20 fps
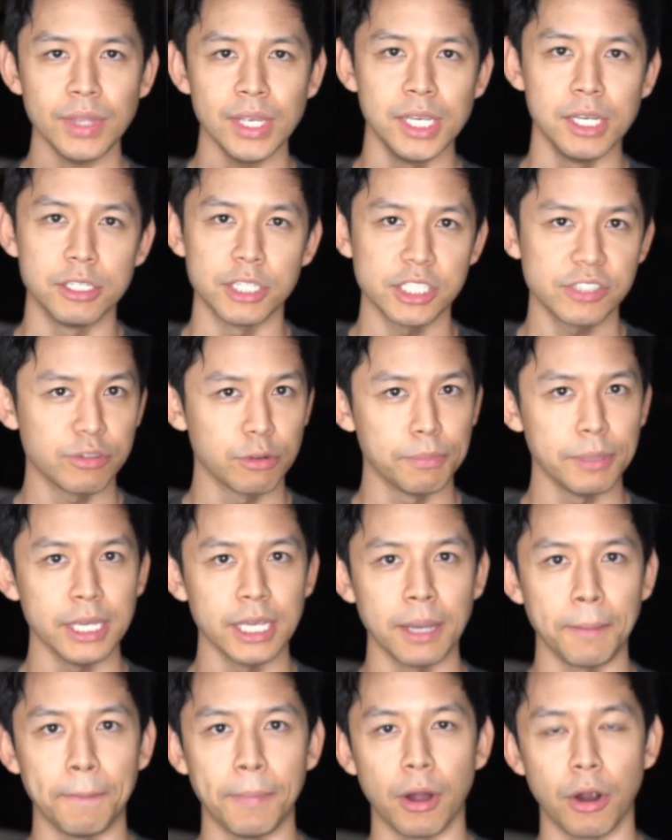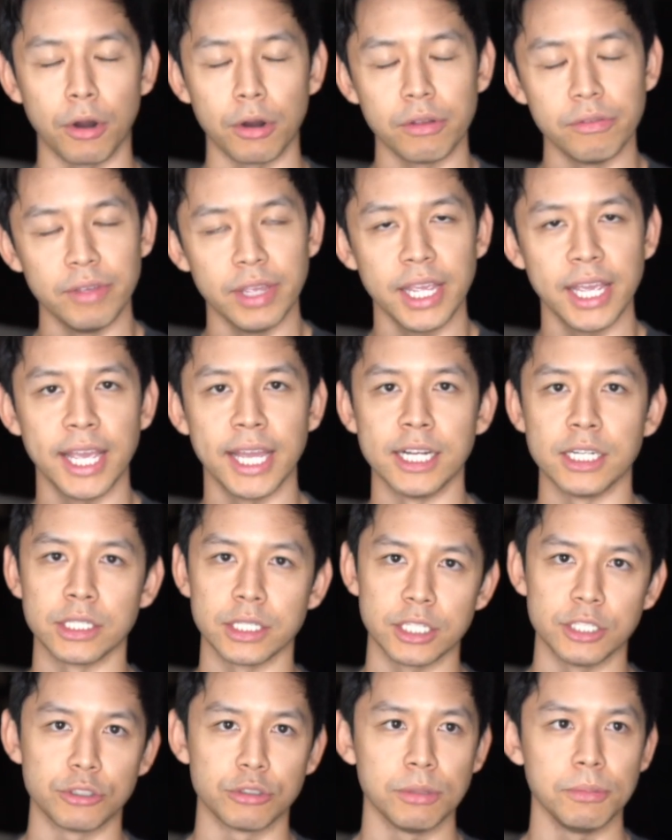just for being a part of it and
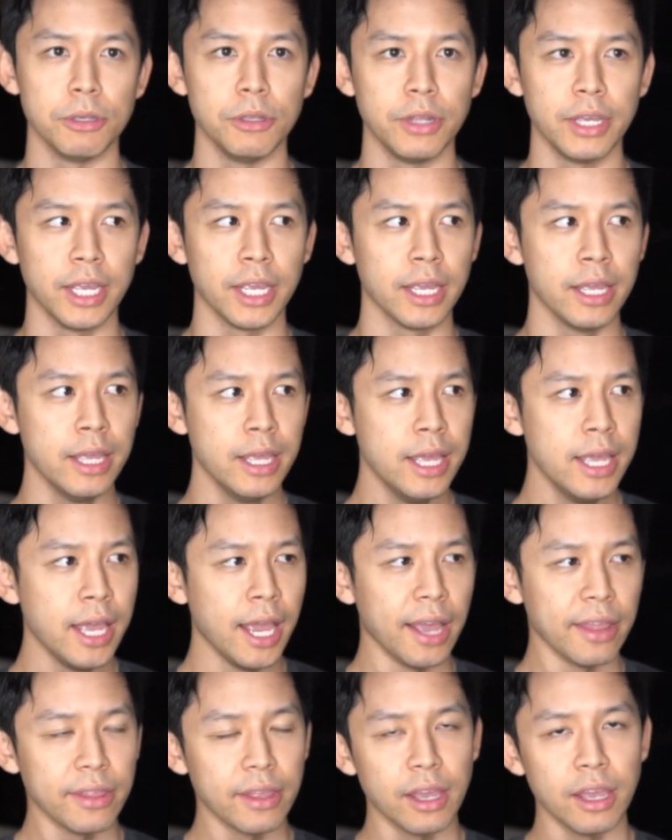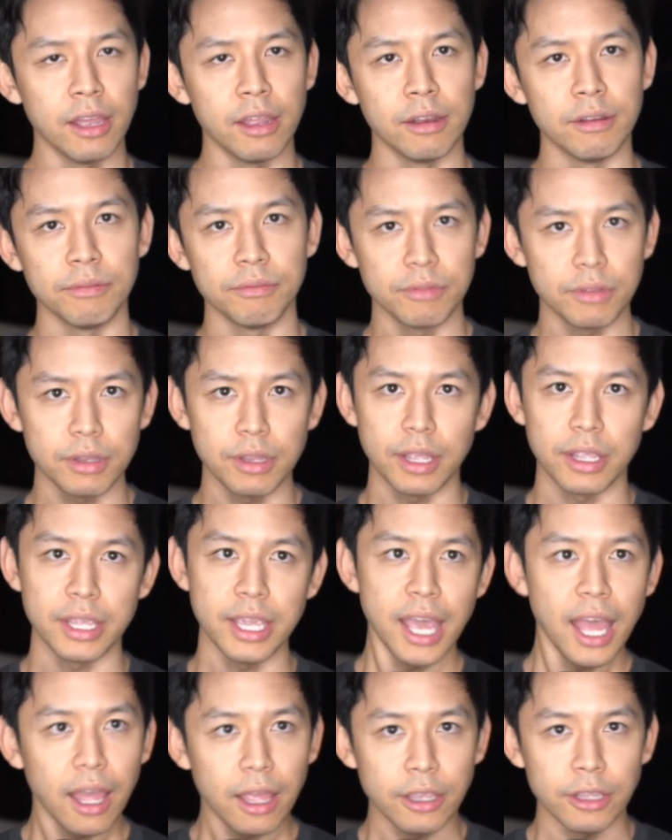contributing. And then,
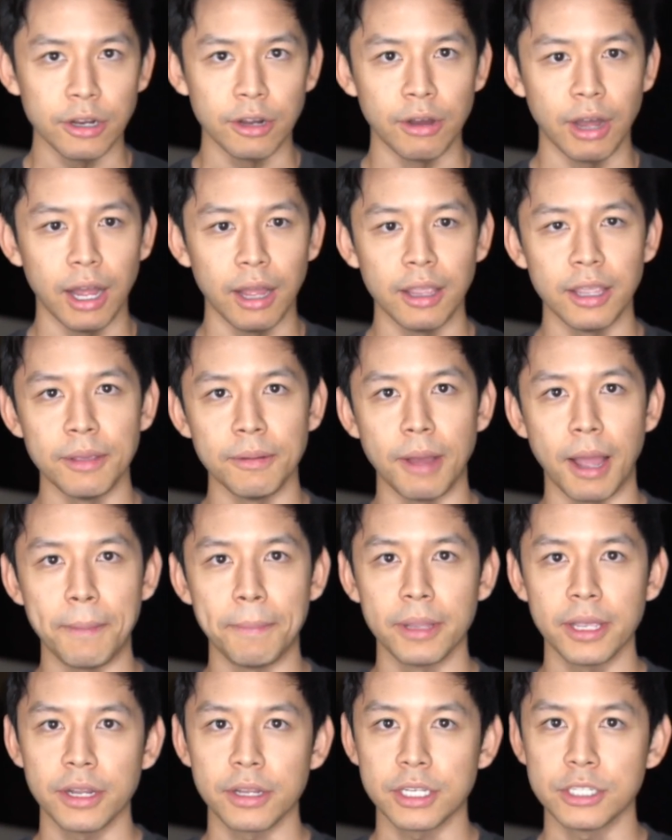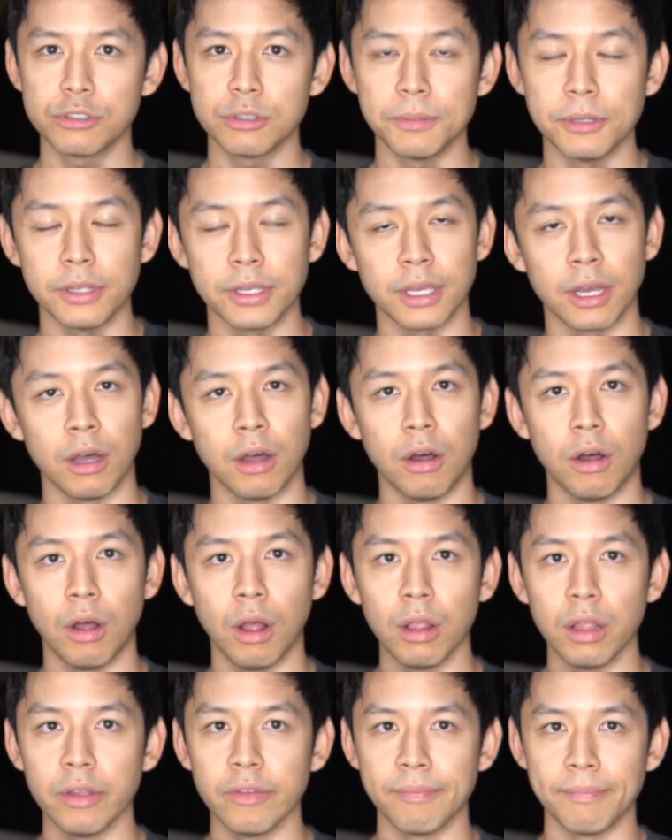yeah, I plan on contributing
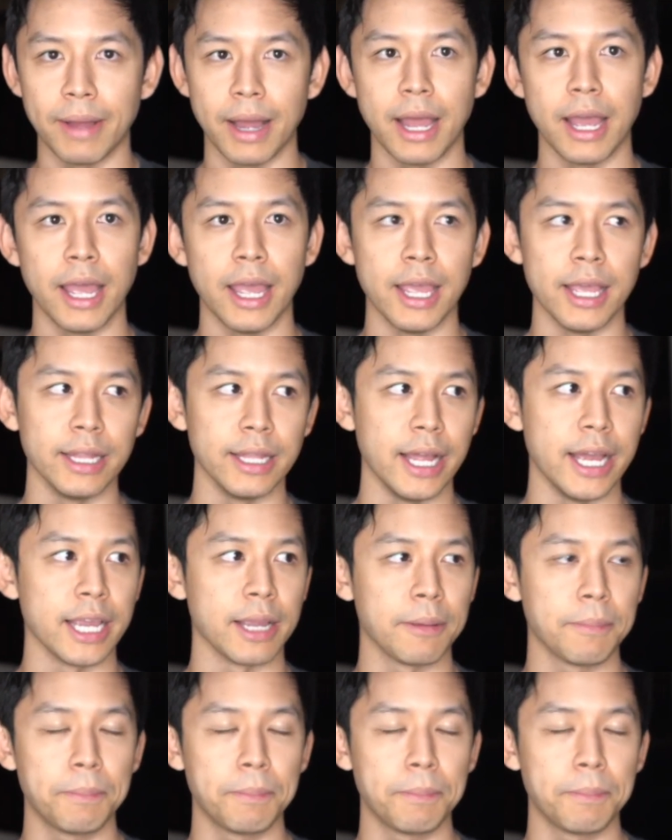all of my like